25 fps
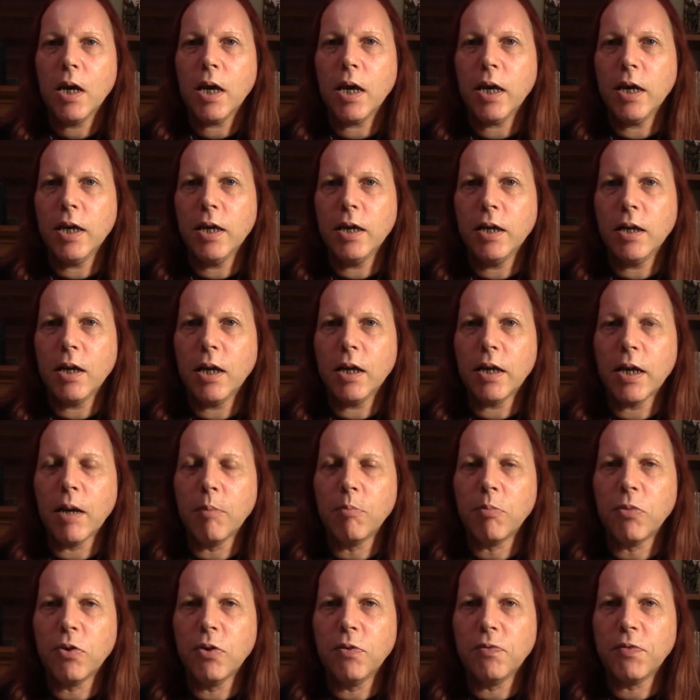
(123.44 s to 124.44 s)
in a
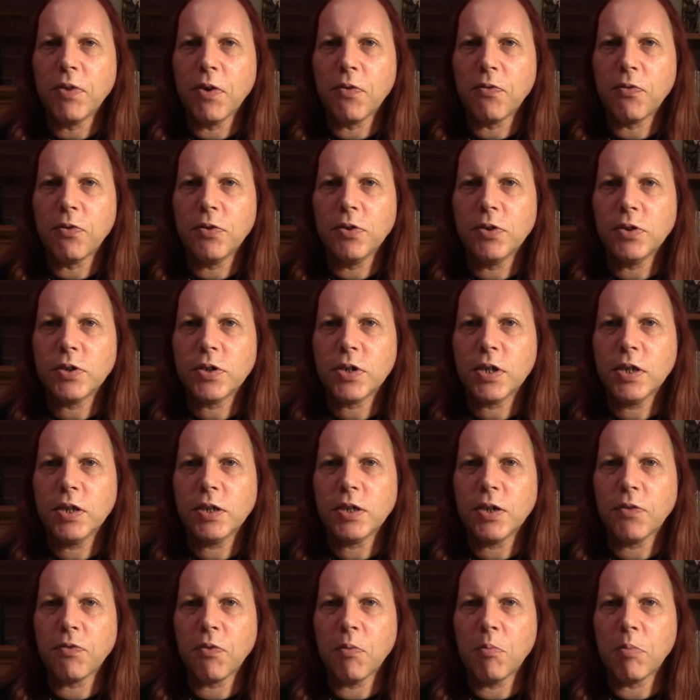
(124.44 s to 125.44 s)
number of
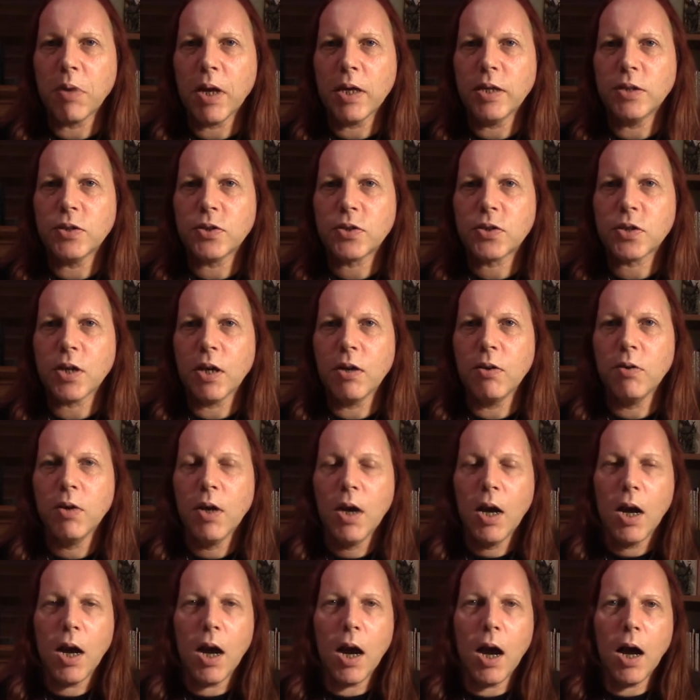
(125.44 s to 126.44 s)
different blends. So,
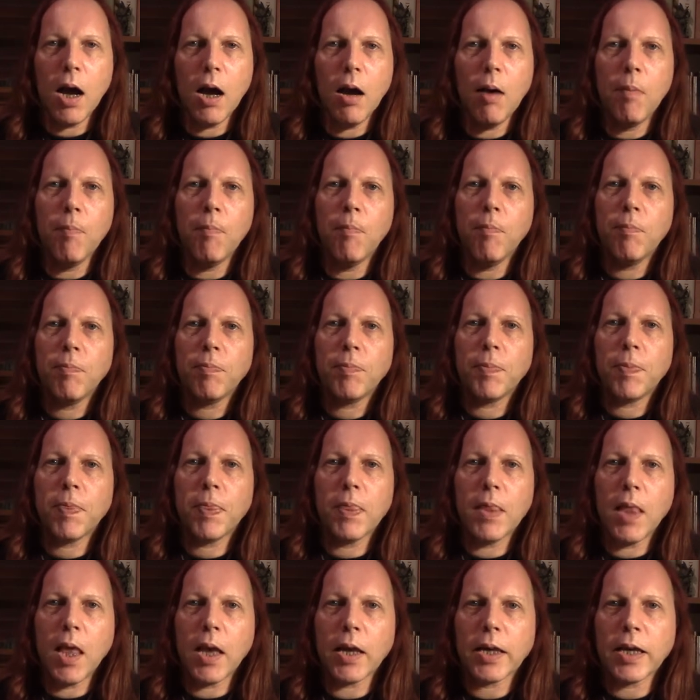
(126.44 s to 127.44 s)

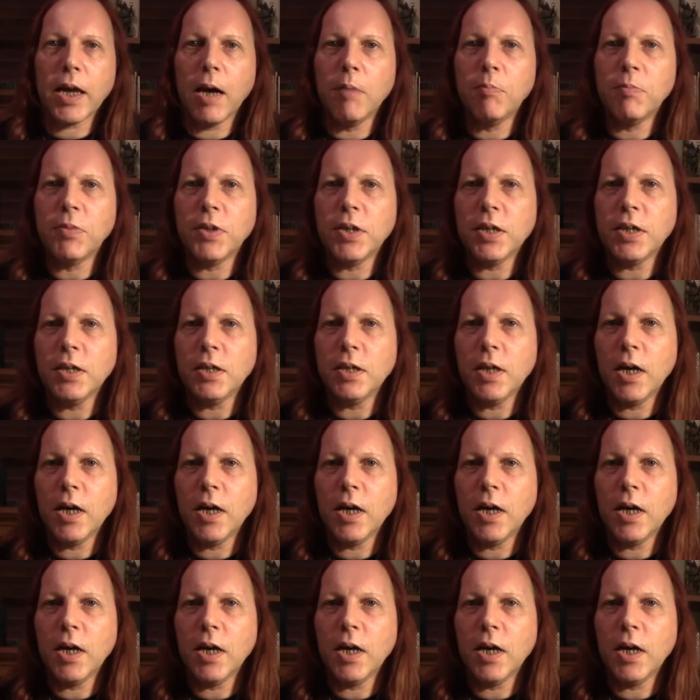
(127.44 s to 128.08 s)
come the